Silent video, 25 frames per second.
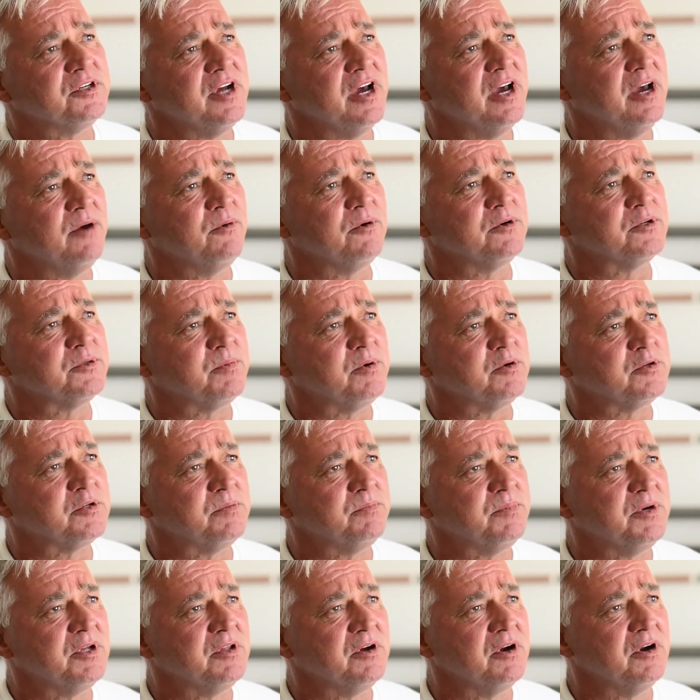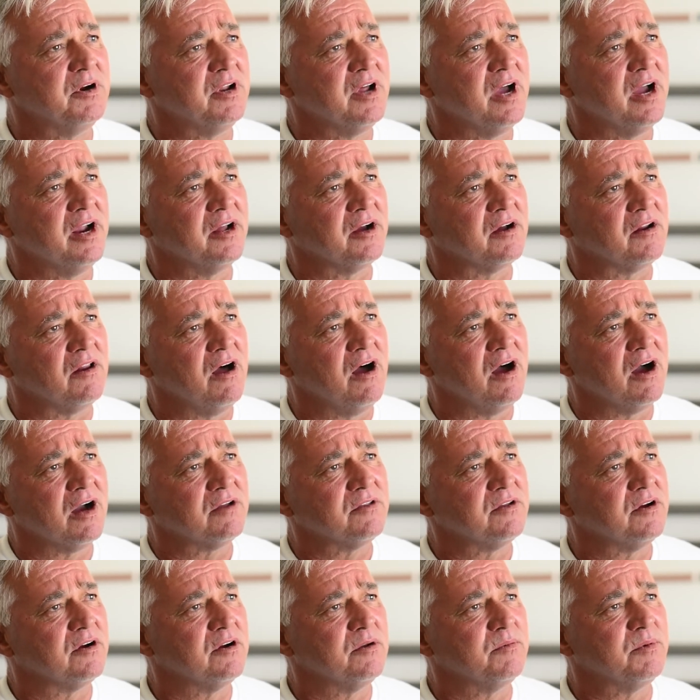day, we were supposed to be there at nine o'clock.
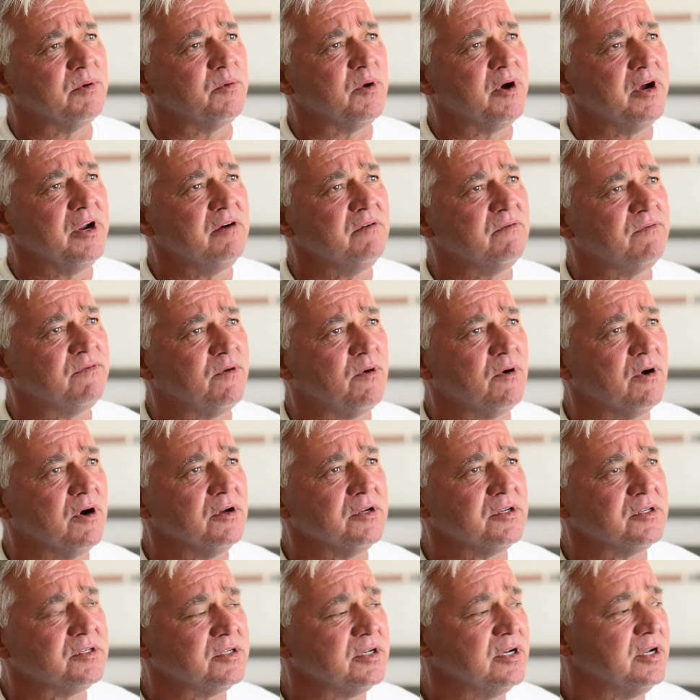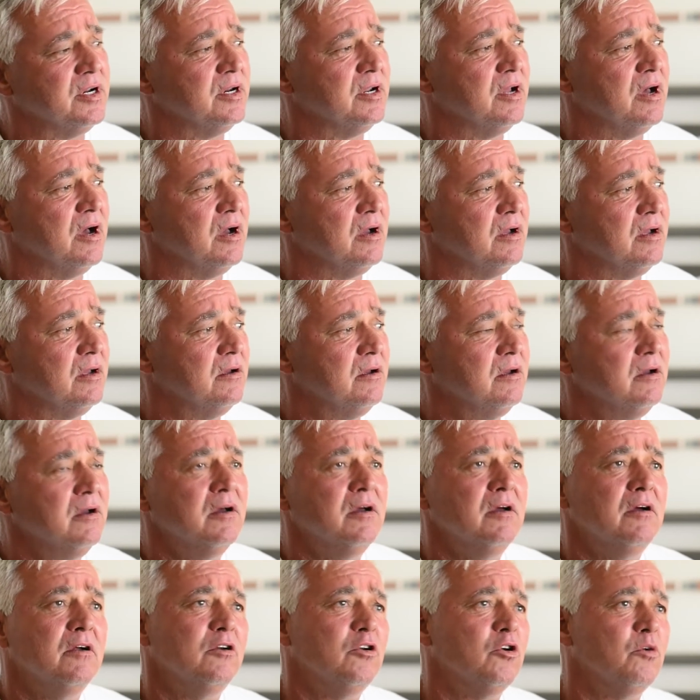They're going to be waiting for us, and uh,
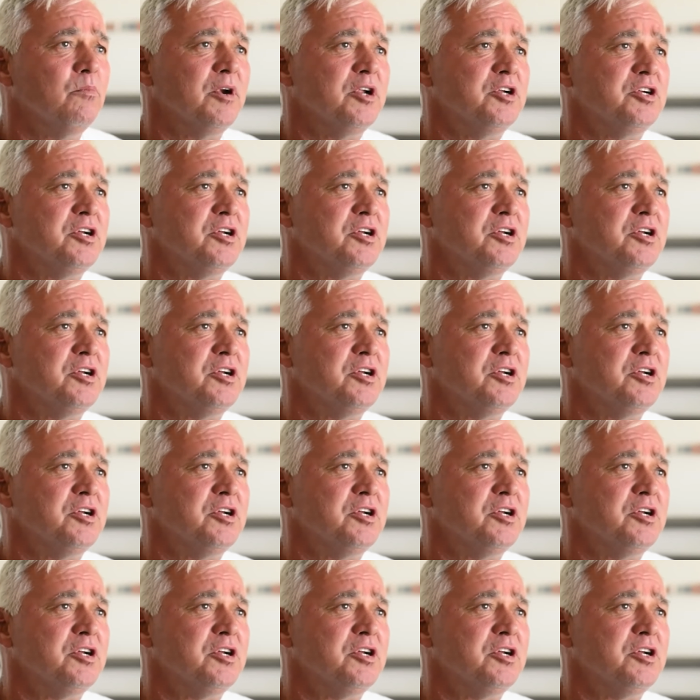nobody